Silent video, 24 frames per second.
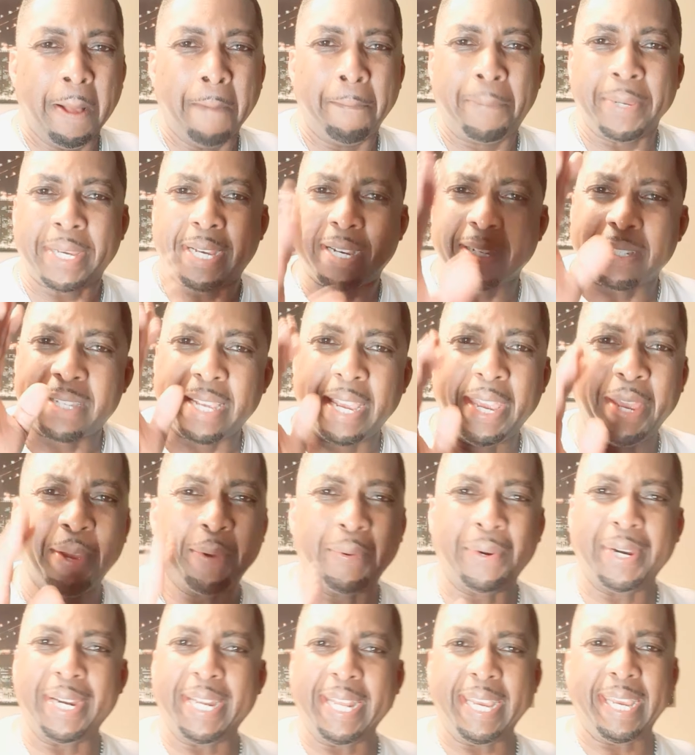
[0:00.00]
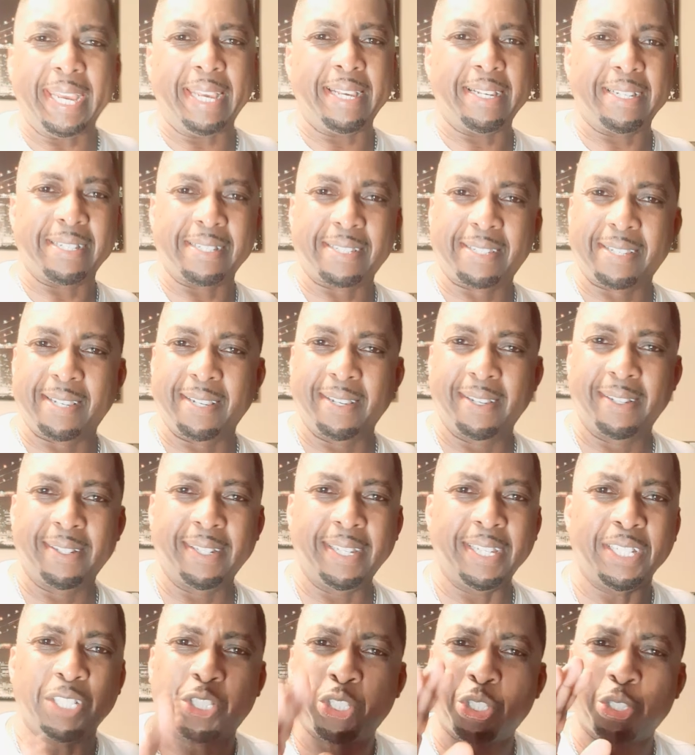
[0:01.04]
Because here it is.
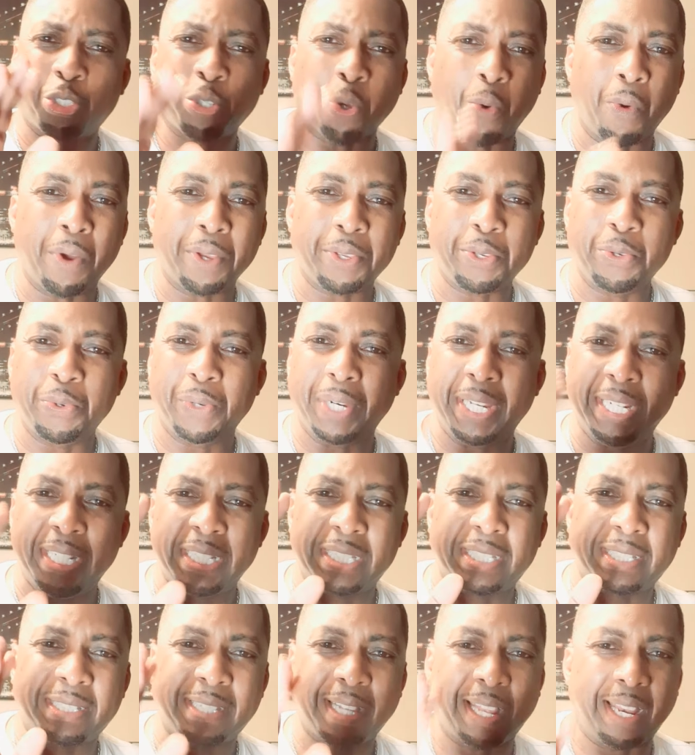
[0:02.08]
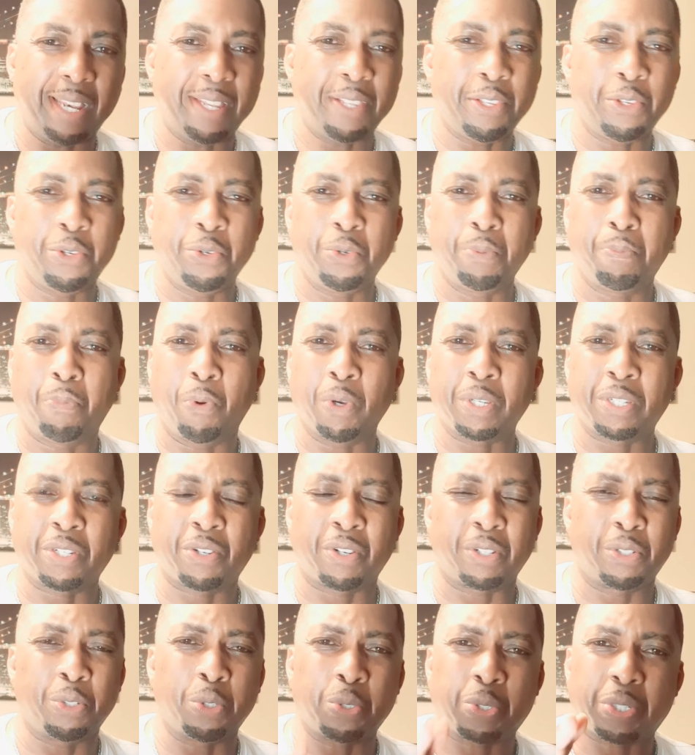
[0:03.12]
It's showing you and it's telling you, boys and
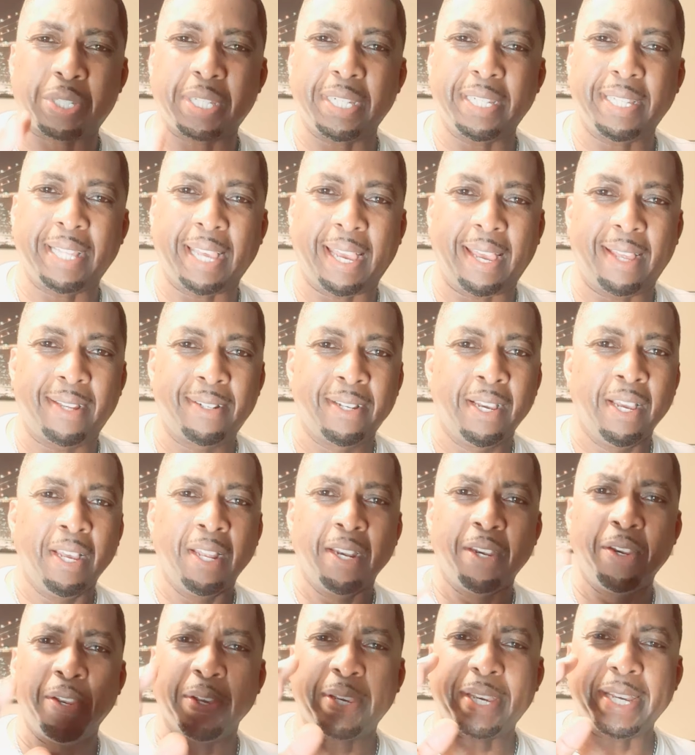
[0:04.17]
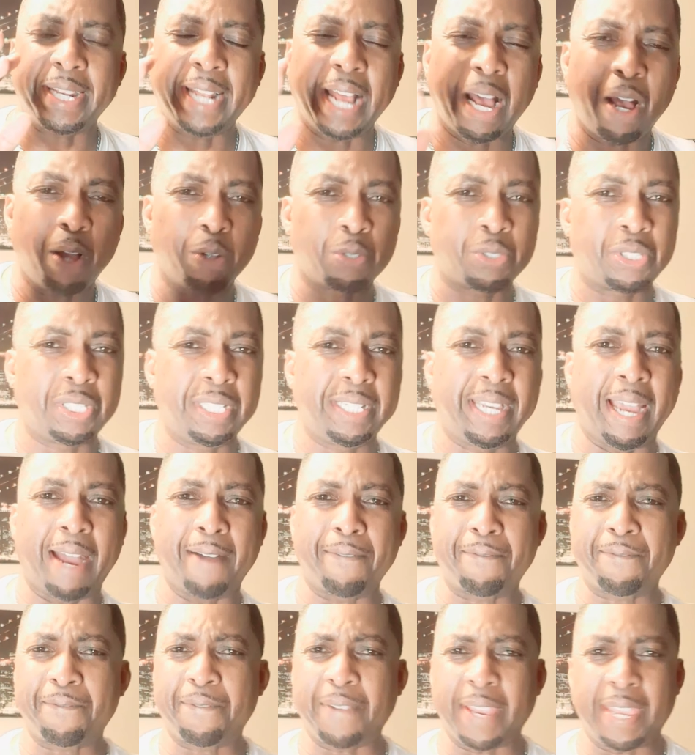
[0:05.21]
girls. You see that? Look at how she got
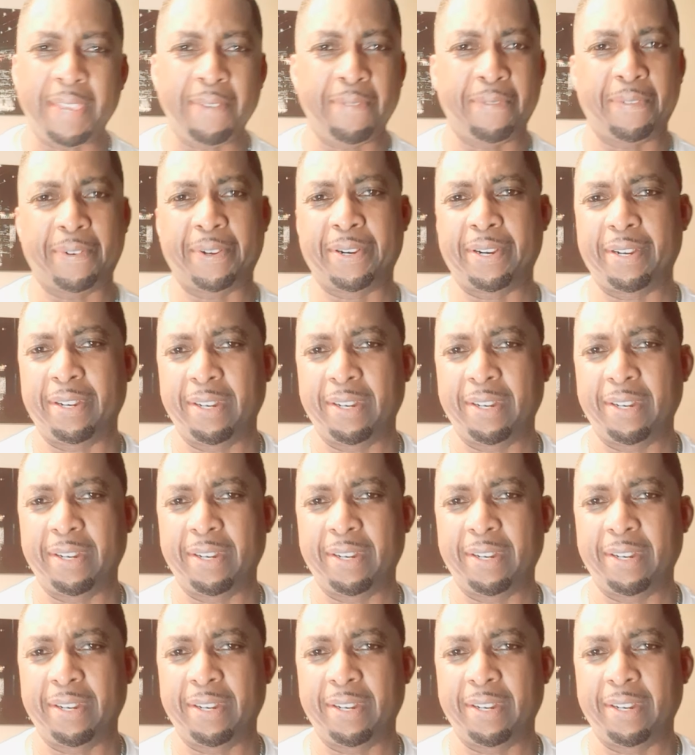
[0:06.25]
favor.